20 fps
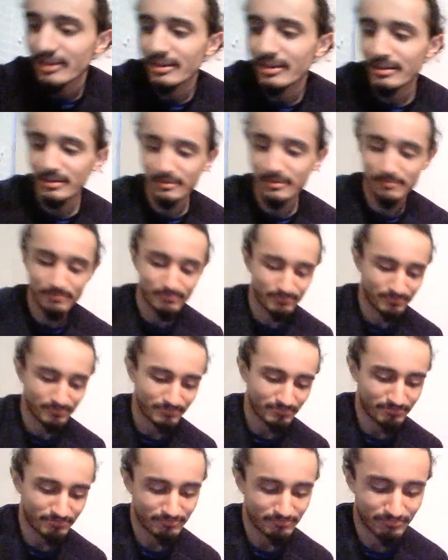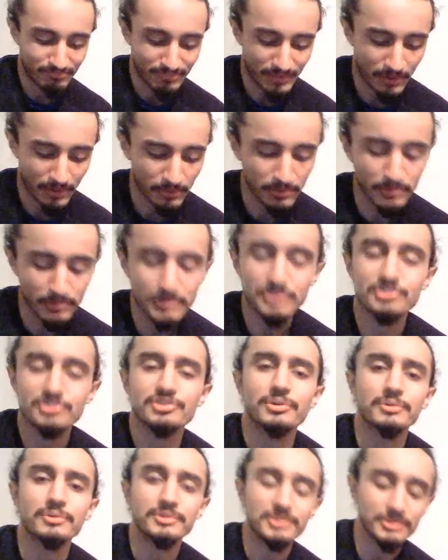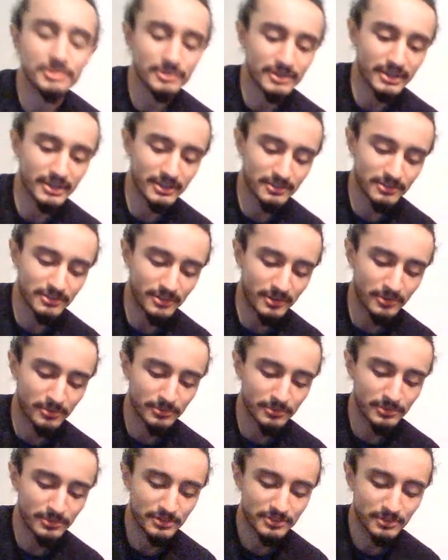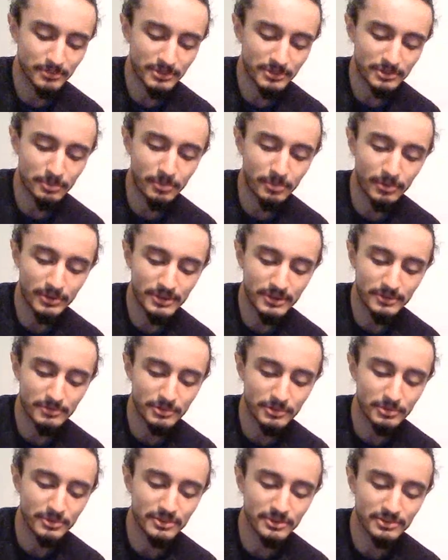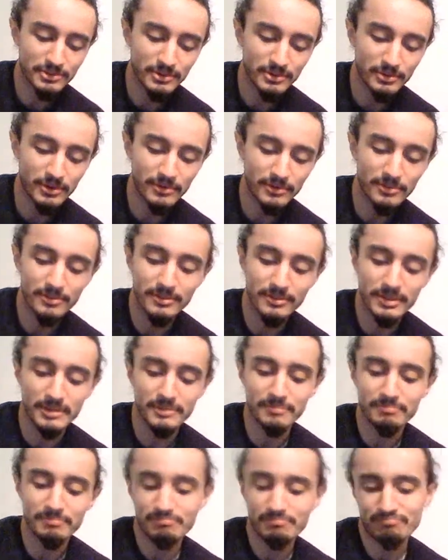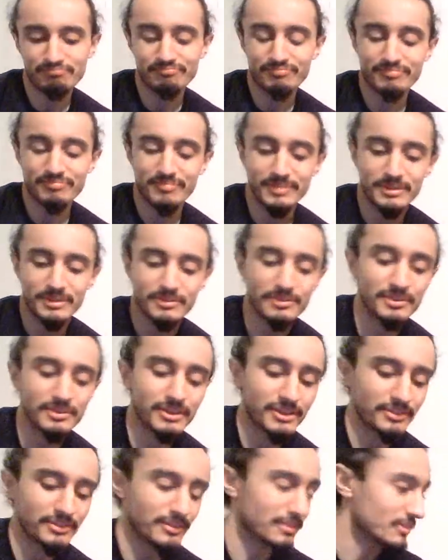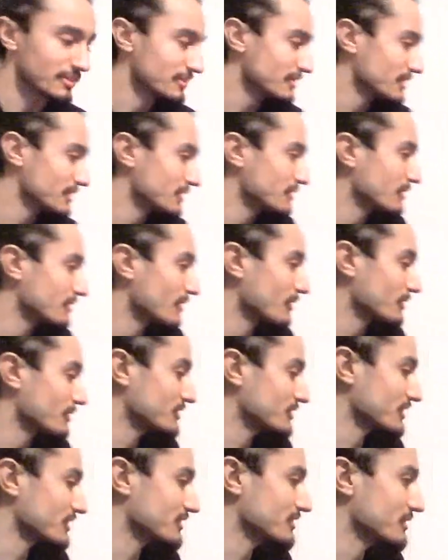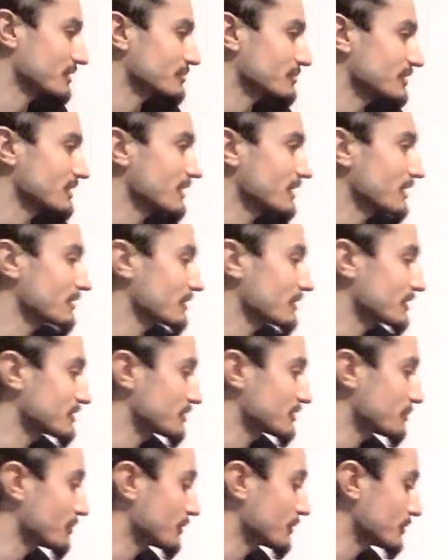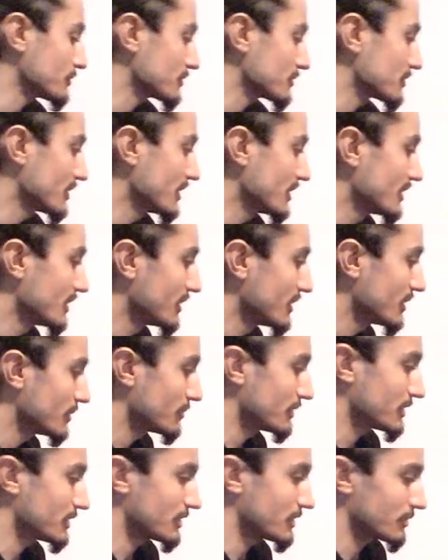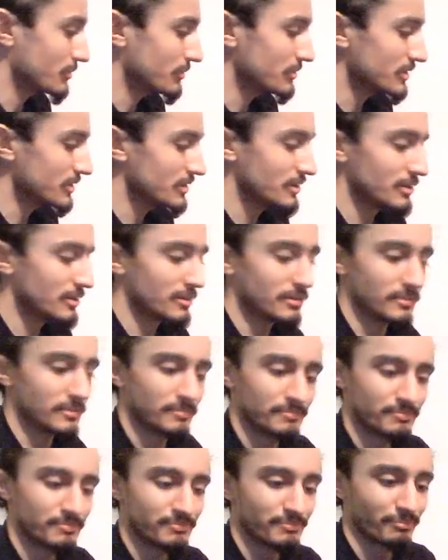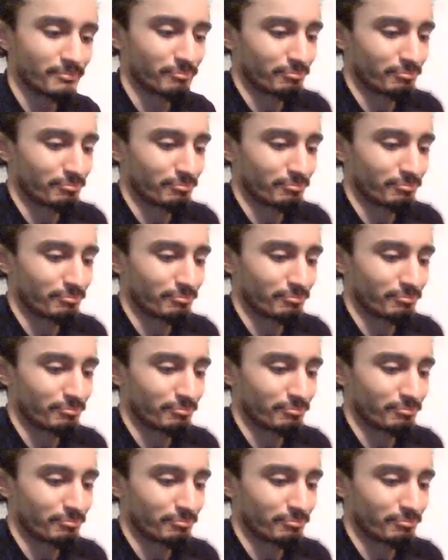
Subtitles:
I'll go ahead and show it to you guys. I don't really see much point in doing so other than so you guys can see all 6 of them together, I suppose. But Aruni here,